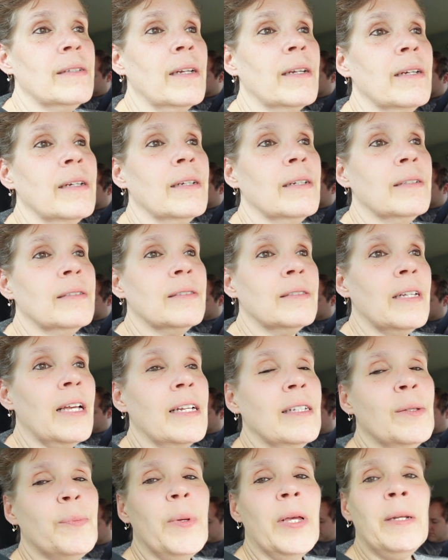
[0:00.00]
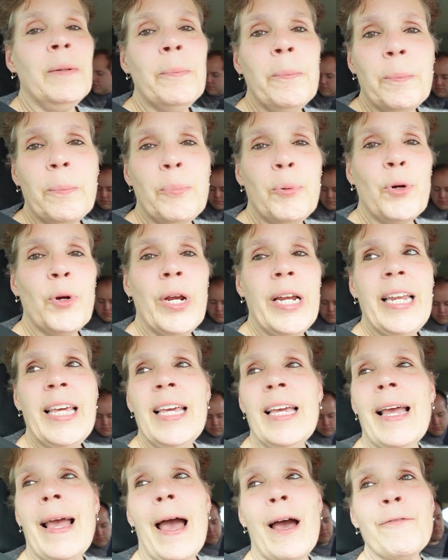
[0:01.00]
uh, it's been
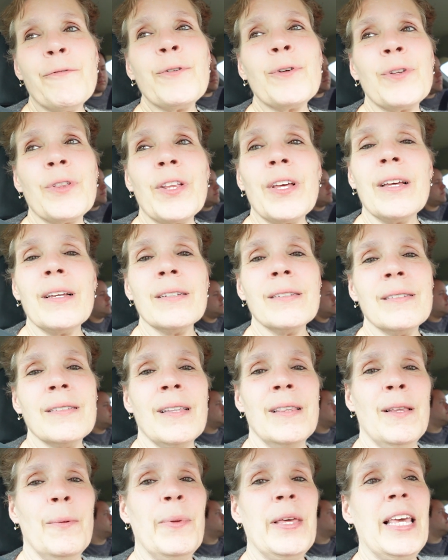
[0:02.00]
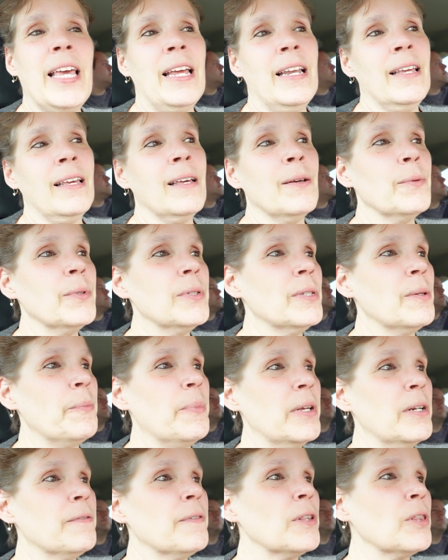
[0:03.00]
pretty effortless. In the beginning it was a
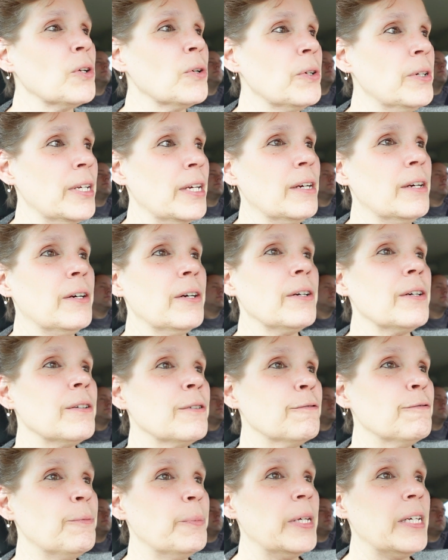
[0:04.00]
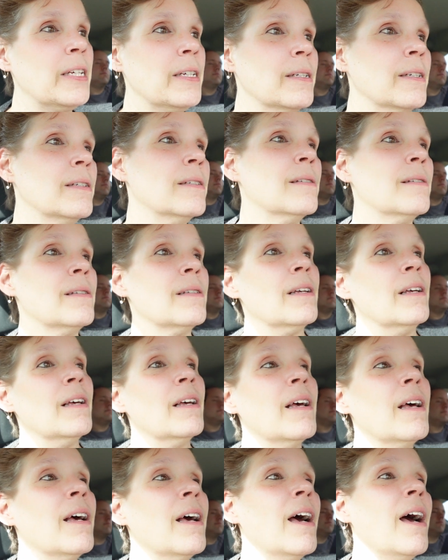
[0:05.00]
bit of a learning curve because
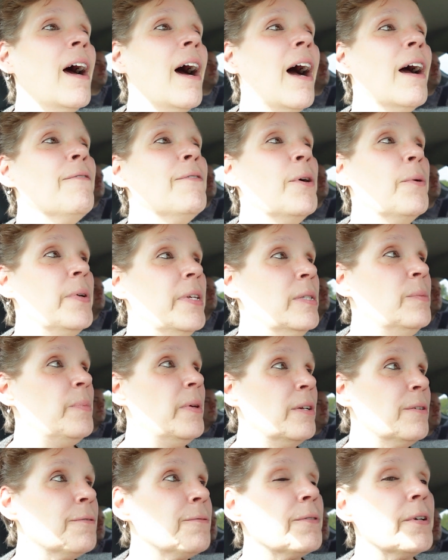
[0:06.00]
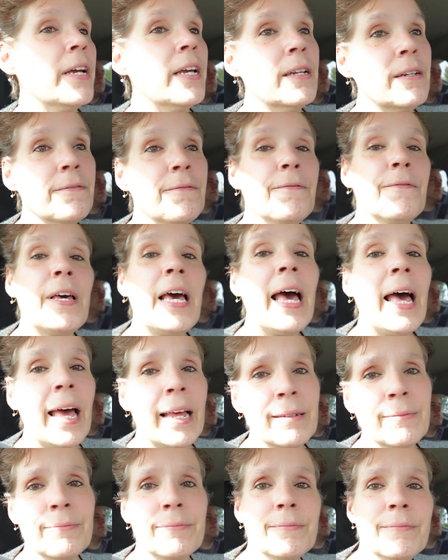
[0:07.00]
I've always been afraid of
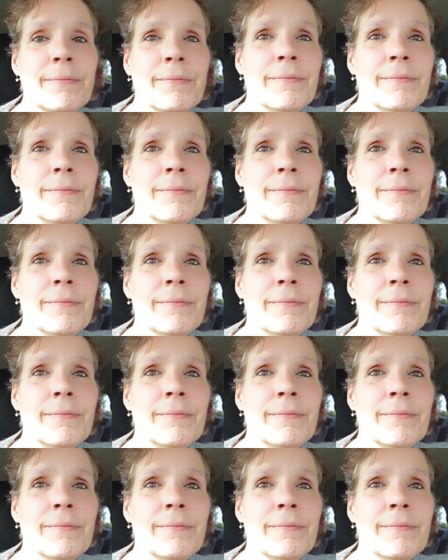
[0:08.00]
fat.